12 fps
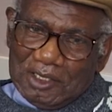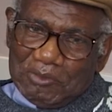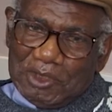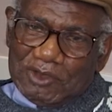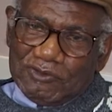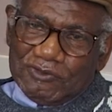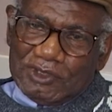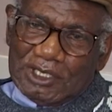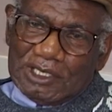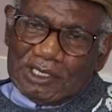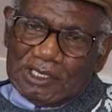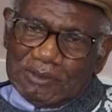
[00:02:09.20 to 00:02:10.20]
my
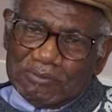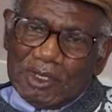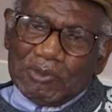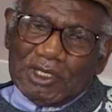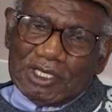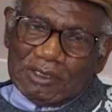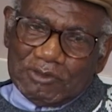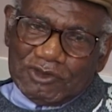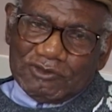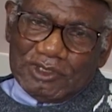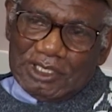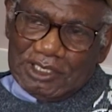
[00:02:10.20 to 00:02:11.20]
mother and my
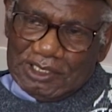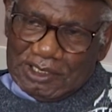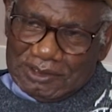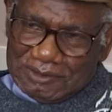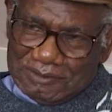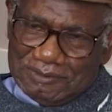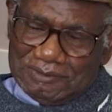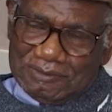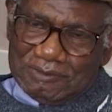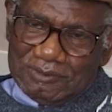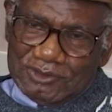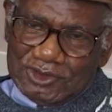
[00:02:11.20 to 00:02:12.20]
father,
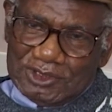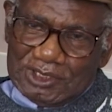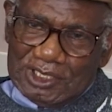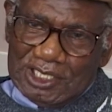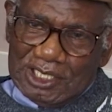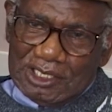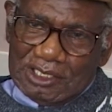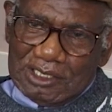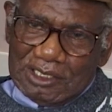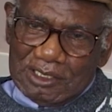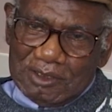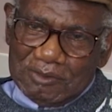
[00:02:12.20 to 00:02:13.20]
see,
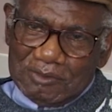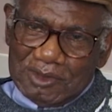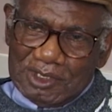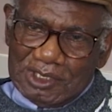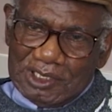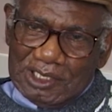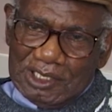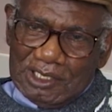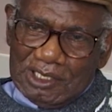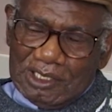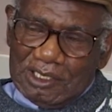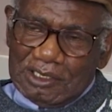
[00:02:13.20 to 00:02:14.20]
and
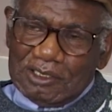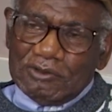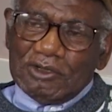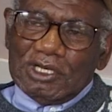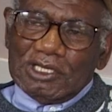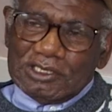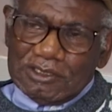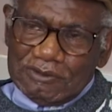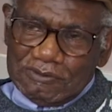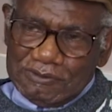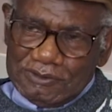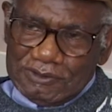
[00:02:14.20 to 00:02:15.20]
other
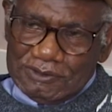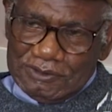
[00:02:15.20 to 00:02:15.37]
relatives.